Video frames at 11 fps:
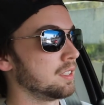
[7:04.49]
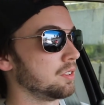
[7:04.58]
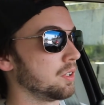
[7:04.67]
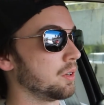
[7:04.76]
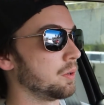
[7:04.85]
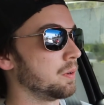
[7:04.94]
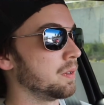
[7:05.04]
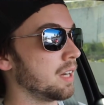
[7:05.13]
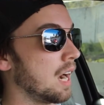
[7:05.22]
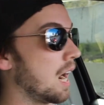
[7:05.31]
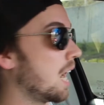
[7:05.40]
So
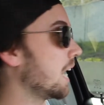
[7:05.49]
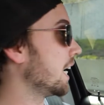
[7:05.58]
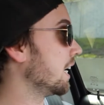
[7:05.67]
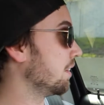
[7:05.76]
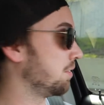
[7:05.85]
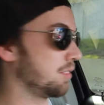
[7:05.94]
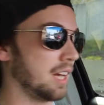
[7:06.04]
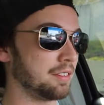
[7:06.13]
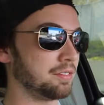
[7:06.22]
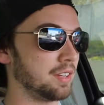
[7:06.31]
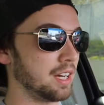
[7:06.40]
I have kind
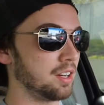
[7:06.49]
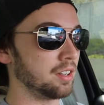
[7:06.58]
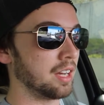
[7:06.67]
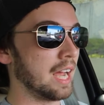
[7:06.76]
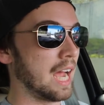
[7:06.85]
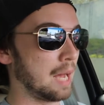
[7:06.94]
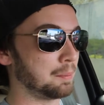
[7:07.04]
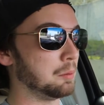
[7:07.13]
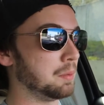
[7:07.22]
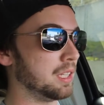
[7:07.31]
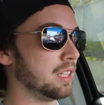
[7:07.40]
of found a
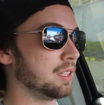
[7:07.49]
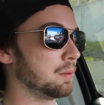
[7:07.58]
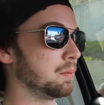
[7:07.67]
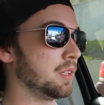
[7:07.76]
happy medium.